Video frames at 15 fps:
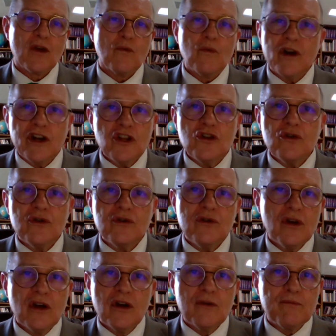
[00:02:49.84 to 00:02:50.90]
What do
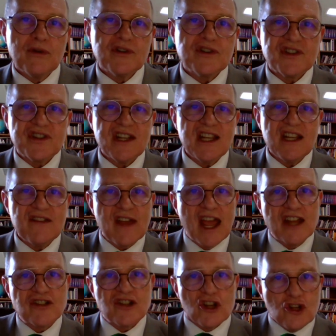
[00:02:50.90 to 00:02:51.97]
you perceive
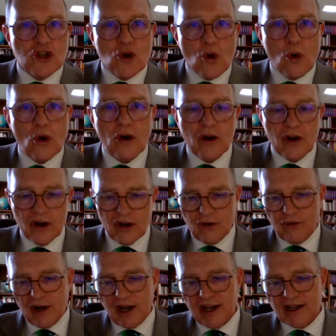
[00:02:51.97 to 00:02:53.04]
as your
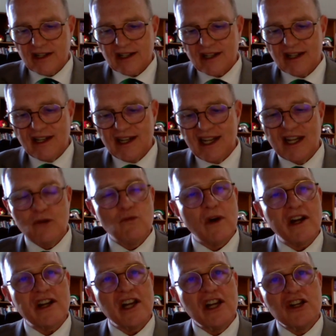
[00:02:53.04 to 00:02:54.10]
greatest need?
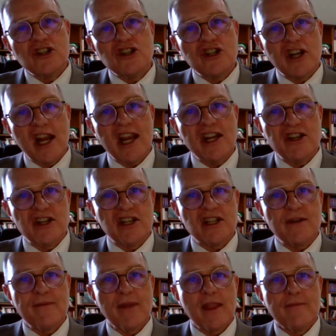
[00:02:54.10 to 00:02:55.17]
What
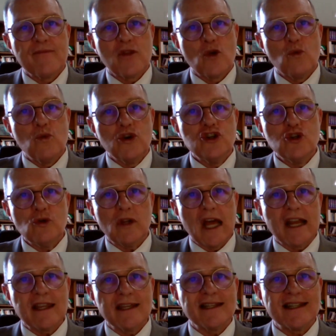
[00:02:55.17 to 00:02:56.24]
changes would you
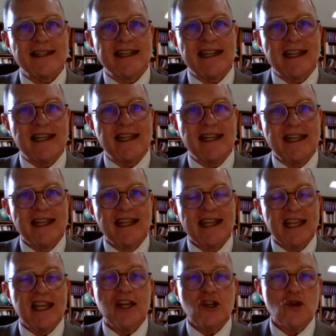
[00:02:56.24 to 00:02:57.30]
like to see
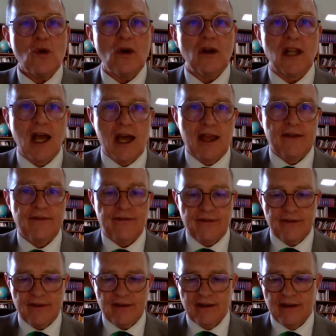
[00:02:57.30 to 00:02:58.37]
in your
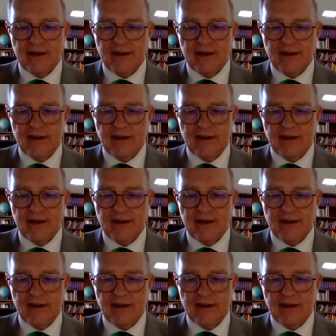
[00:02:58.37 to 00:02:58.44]
life?